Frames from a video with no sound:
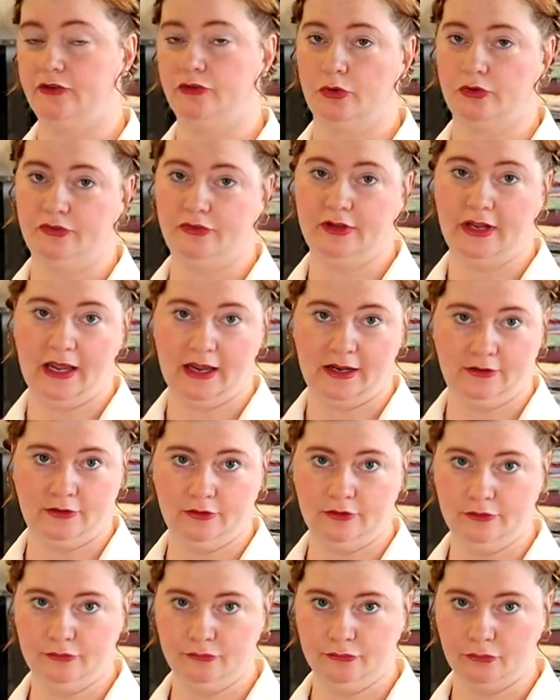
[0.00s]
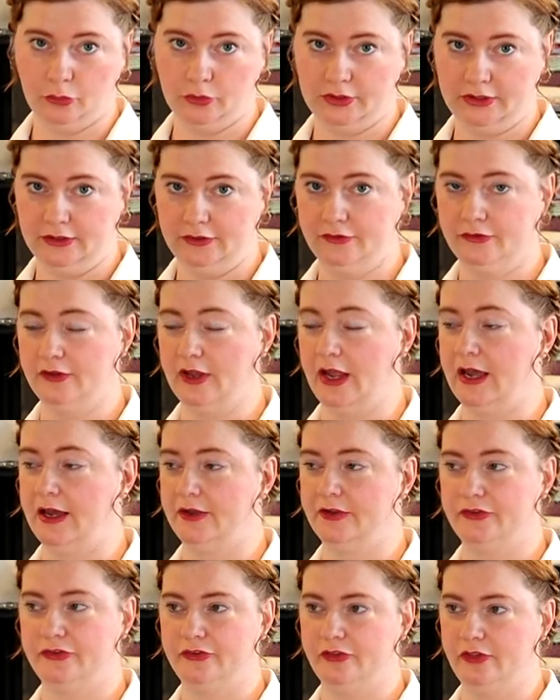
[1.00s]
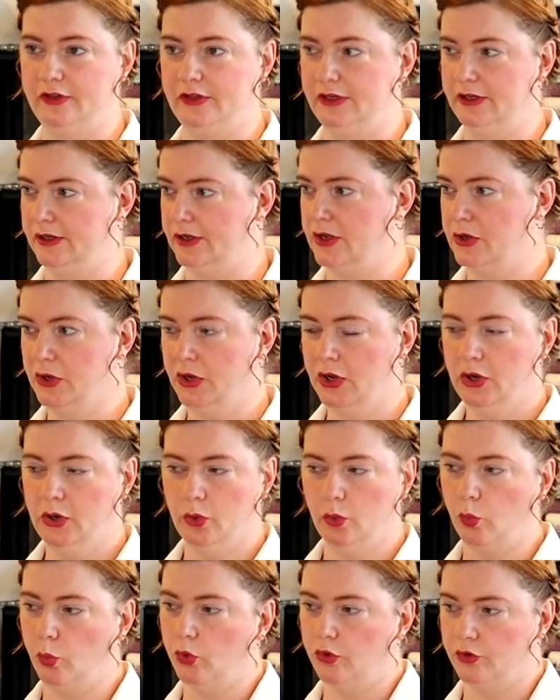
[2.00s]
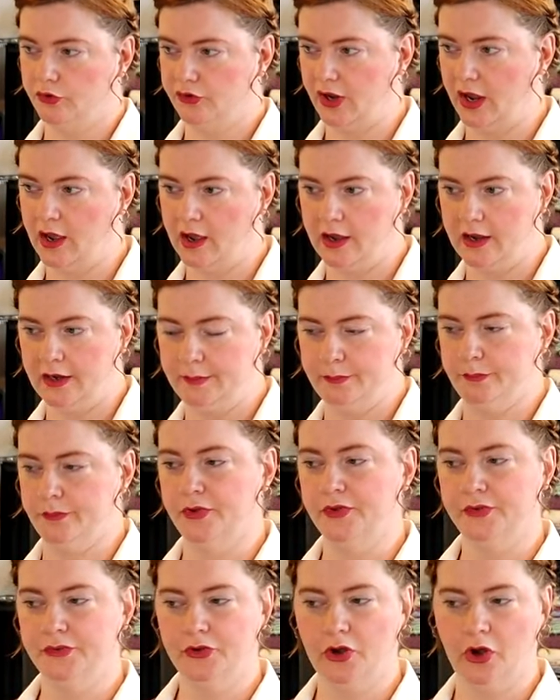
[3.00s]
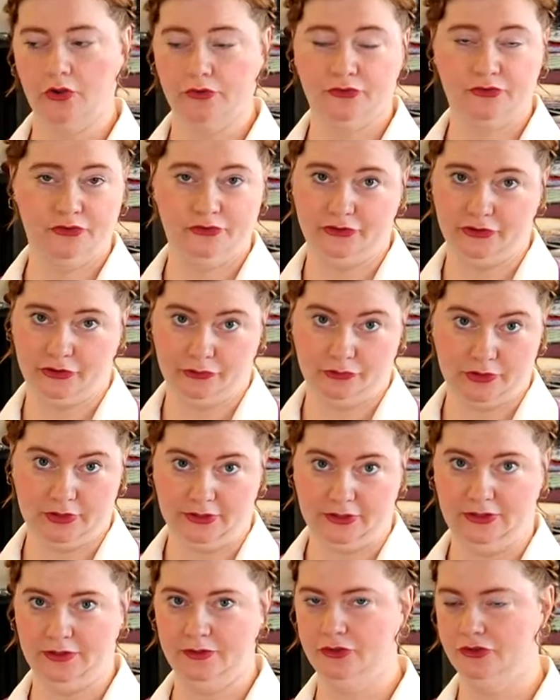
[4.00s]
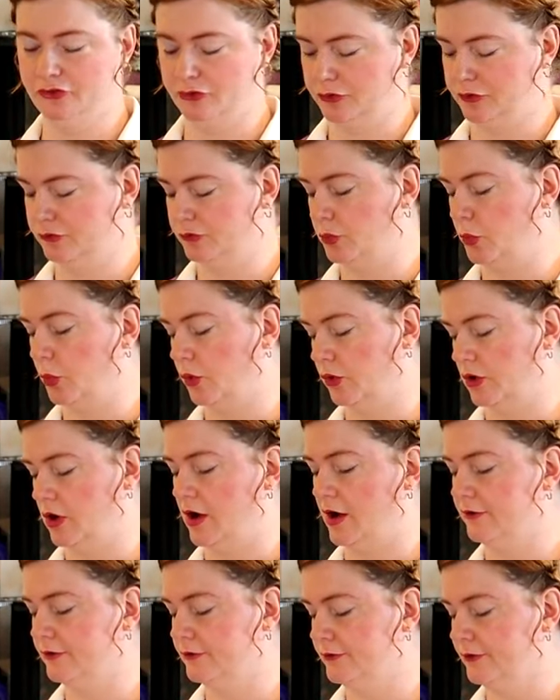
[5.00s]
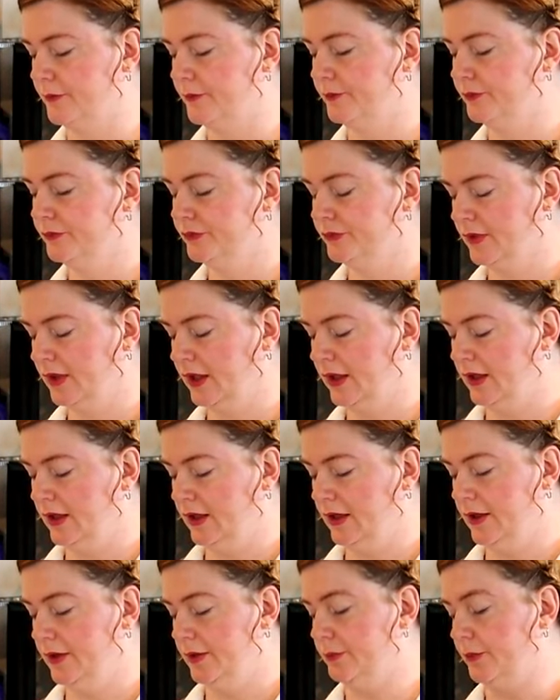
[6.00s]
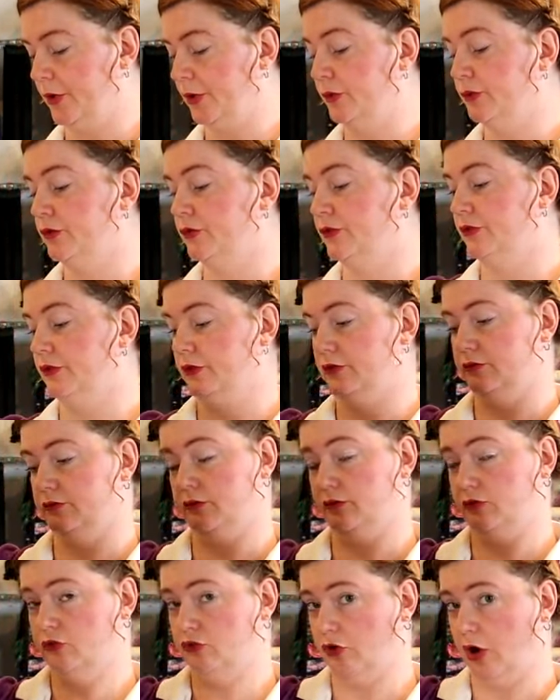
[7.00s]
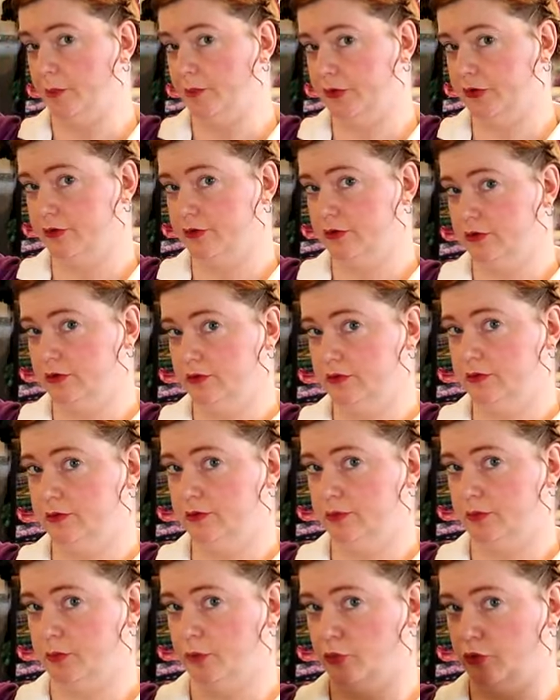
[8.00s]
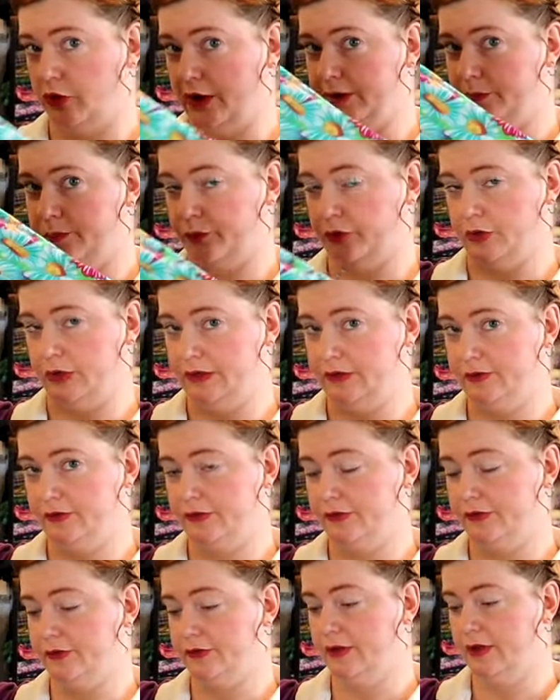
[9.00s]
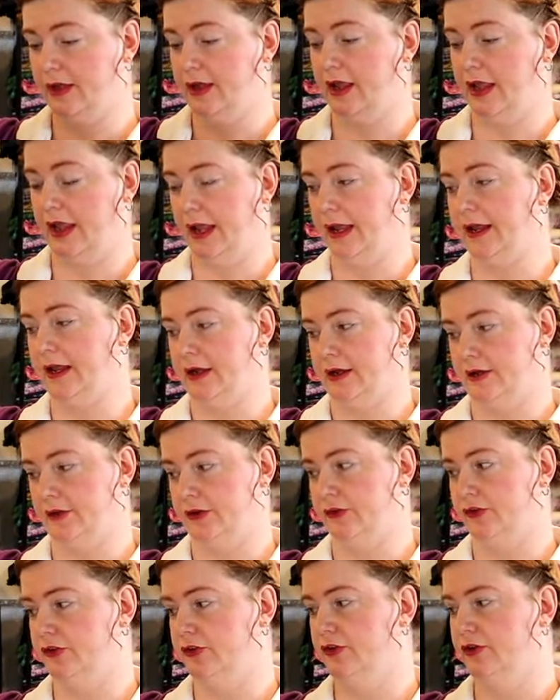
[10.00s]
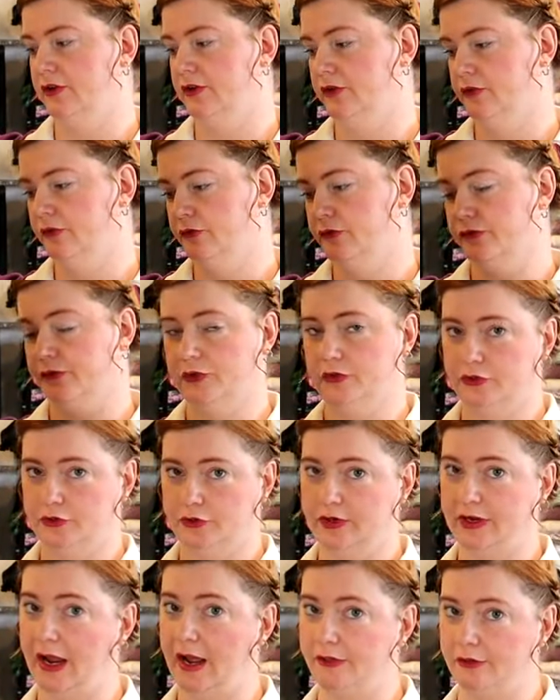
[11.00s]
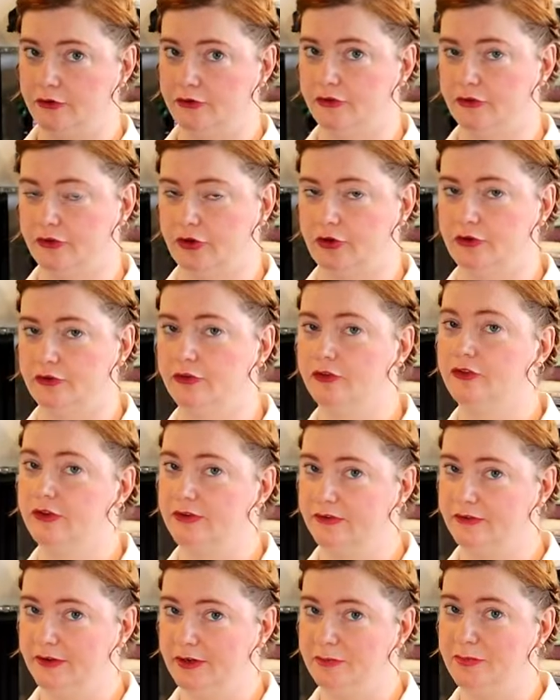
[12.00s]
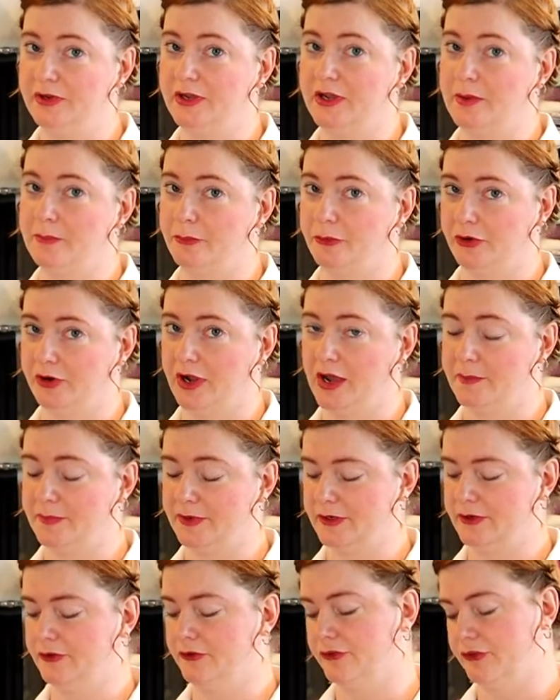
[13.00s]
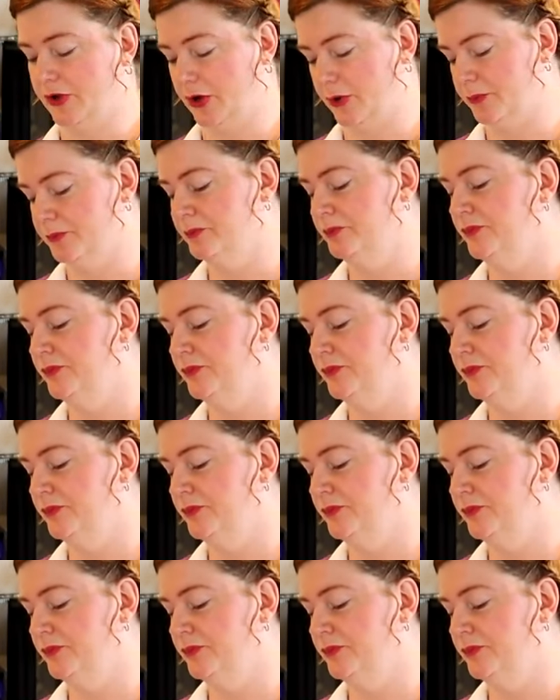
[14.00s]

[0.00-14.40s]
towards the end of the 40s, as the wartime austerity sort of wore off, both tropical bright prints and fuller gathered skirts did become more common. So